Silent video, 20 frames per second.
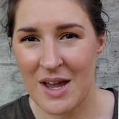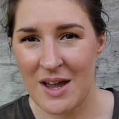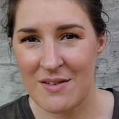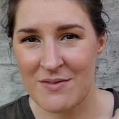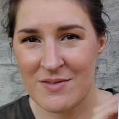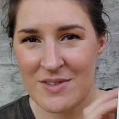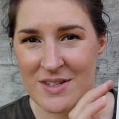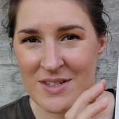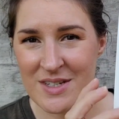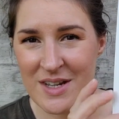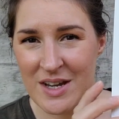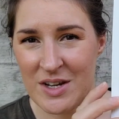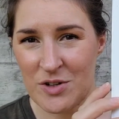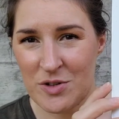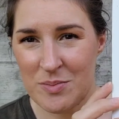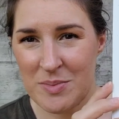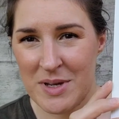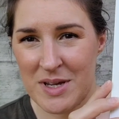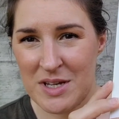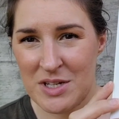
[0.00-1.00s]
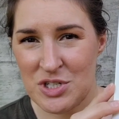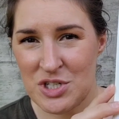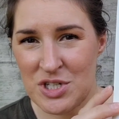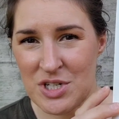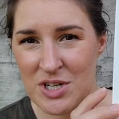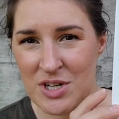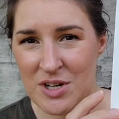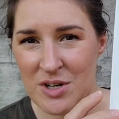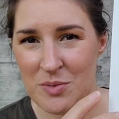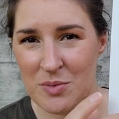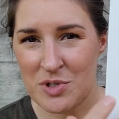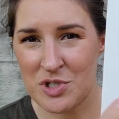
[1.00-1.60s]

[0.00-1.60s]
have the title page here,